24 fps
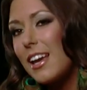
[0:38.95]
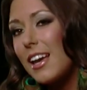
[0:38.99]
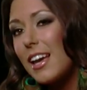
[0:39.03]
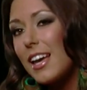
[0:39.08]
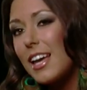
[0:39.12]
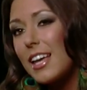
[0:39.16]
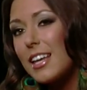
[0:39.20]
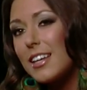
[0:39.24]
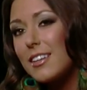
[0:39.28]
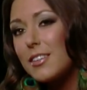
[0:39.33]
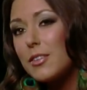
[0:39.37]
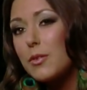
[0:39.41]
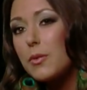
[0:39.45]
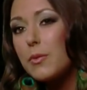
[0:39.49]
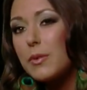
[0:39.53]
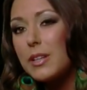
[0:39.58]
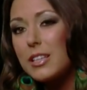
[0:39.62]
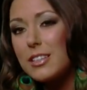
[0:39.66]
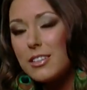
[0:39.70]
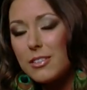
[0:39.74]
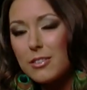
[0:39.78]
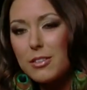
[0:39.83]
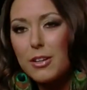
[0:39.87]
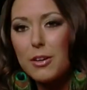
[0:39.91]
And we
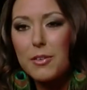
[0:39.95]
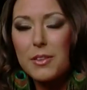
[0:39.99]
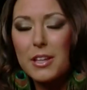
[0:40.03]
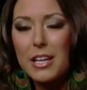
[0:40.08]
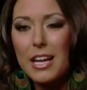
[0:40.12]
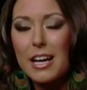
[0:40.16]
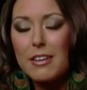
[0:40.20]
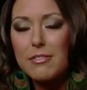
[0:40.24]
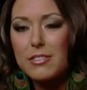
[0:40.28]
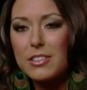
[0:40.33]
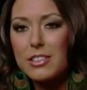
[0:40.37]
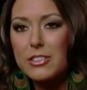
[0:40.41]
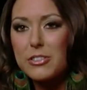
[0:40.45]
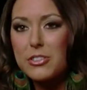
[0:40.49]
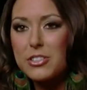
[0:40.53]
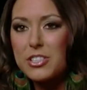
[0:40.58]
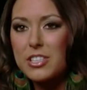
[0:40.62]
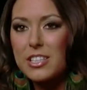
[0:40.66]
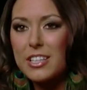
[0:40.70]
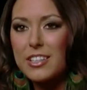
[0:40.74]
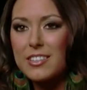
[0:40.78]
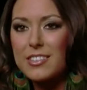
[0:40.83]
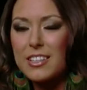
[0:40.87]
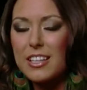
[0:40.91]
do know that
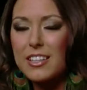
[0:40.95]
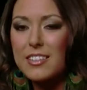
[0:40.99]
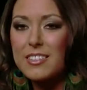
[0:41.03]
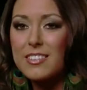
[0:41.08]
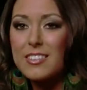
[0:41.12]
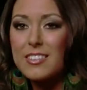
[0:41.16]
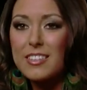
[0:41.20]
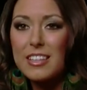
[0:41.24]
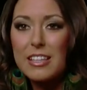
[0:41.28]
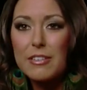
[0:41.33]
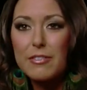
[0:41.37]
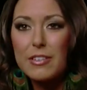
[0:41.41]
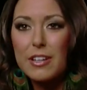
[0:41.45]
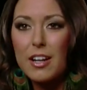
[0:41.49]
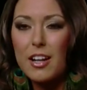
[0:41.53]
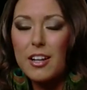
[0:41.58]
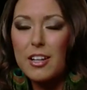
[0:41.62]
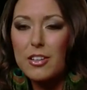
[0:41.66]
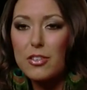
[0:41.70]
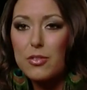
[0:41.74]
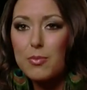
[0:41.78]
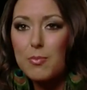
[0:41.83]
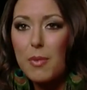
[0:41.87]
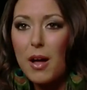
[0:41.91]
evolution exists even on a
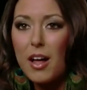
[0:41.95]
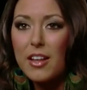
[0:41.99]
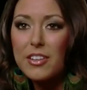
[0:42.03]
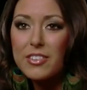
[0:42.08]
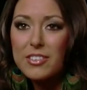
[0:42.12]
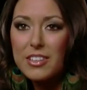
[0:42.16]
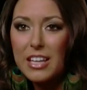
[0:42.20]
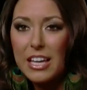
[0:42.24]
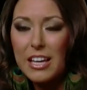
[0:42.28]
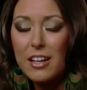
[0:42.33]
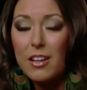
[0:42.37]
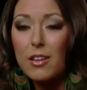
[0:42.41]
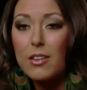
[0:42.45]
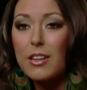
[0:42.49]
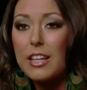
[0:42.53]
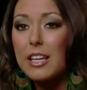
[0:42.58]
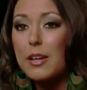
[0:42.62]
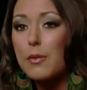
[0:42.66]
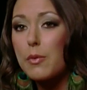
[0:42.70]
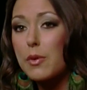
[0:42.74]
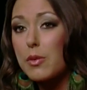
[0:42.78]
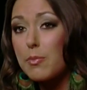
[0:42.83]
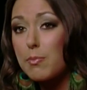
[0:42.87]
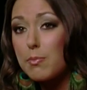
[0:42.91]
small scale,
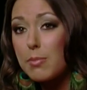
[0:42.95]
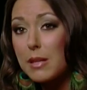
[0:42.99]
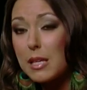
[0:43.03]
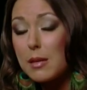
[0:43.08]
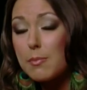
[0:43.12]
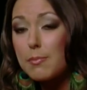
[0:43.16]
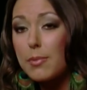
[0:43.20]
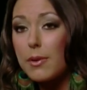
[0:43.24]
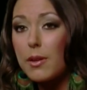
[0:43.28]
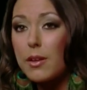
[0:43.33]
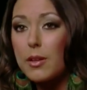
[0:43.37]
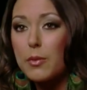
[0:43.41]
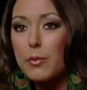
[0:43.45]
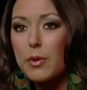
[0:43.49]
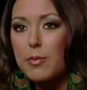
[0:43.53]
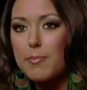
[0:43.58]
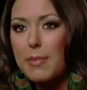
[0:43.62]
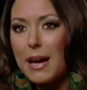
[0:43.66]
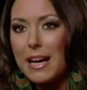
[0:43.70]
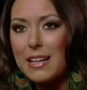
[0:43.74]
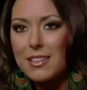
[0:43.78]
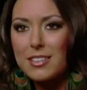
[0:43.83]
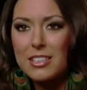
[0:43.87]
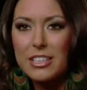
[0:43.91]
like with people and with
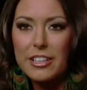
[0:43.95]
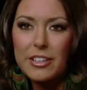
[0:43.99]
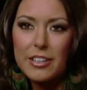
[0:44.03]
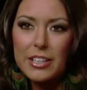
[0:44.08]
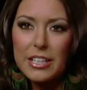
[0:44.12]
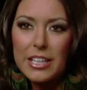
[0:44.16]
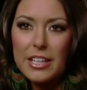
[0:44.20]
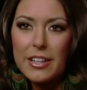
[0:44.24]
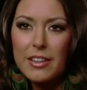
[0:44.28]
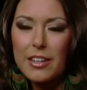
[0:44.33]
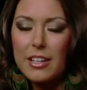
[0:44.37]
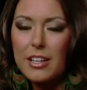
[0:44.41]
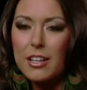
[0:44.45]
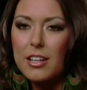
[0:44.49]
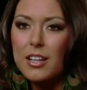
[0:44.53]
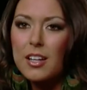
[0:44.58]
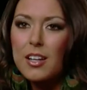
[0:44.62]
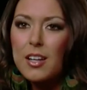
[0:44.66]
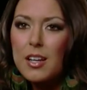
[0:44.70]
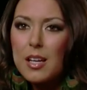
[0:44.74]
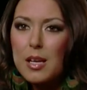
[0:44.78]
bacteria that are